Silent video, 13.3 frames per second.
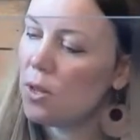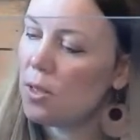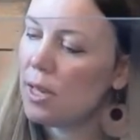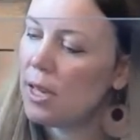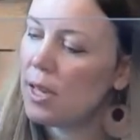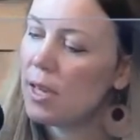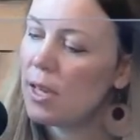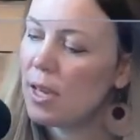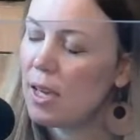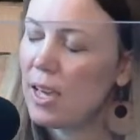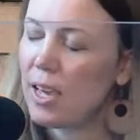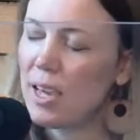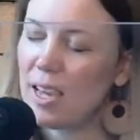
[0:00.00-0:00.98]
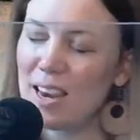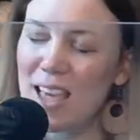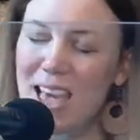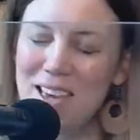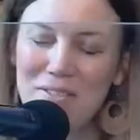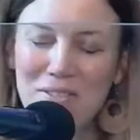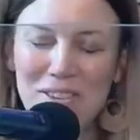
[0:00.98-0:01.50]
worthy in
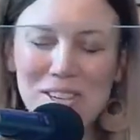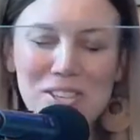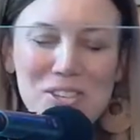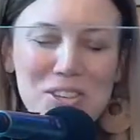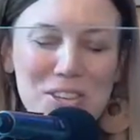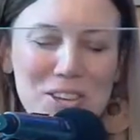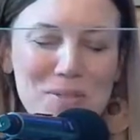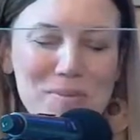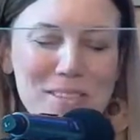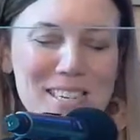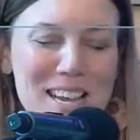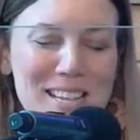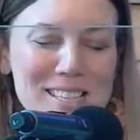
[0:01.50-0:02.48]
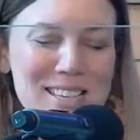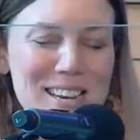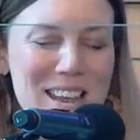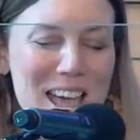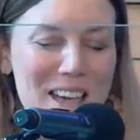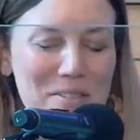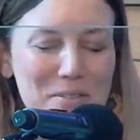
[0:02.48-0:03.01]
every circumstance and
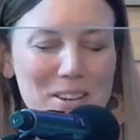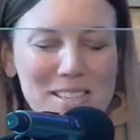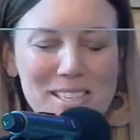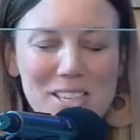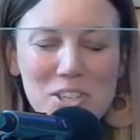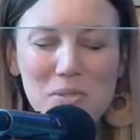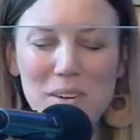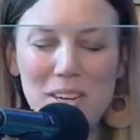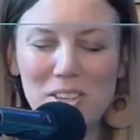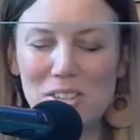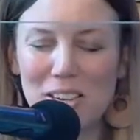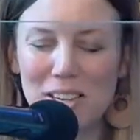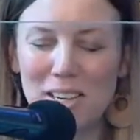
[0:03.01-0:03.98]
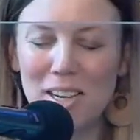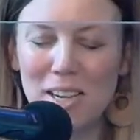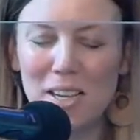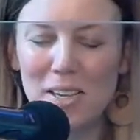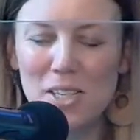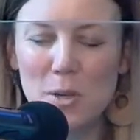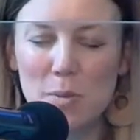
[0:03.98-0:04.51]
every situation
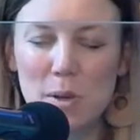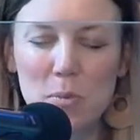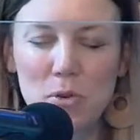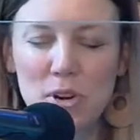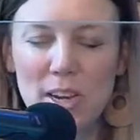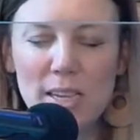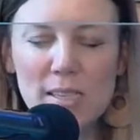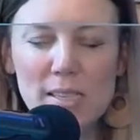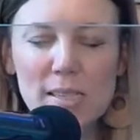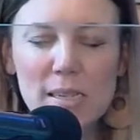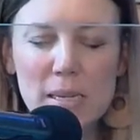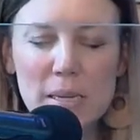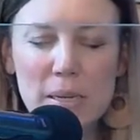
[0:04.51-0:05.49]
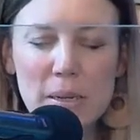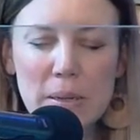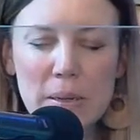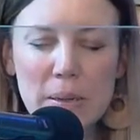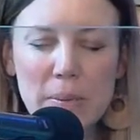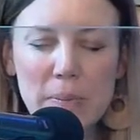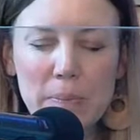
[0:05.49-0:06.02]
to be praised.
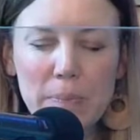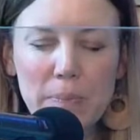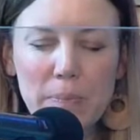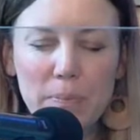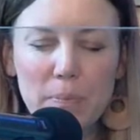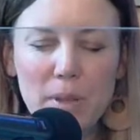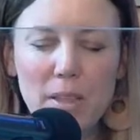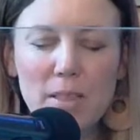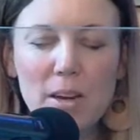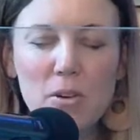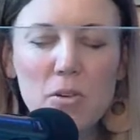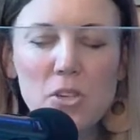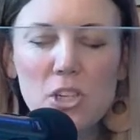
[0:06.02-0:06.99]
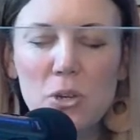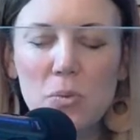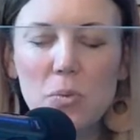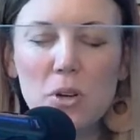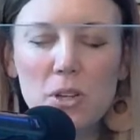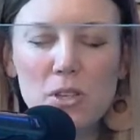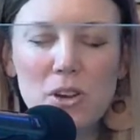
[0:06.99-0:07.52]
And that, Lord, you
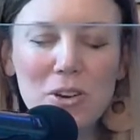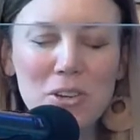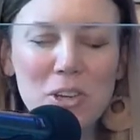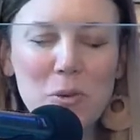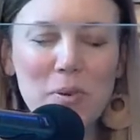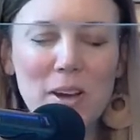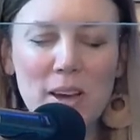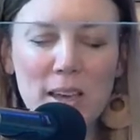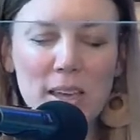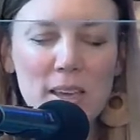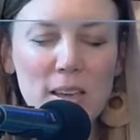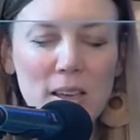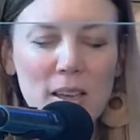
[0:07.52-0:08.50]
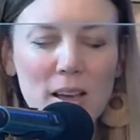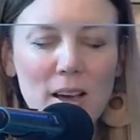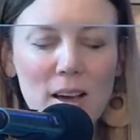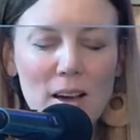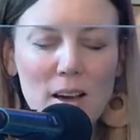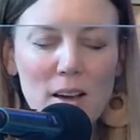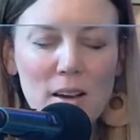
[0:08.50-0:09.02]
would occupy
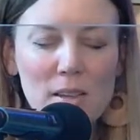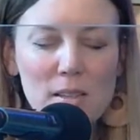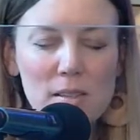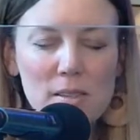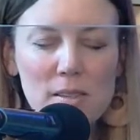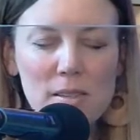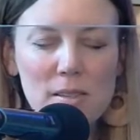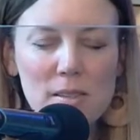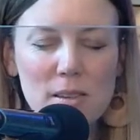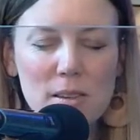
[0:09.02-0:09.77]
our hearts.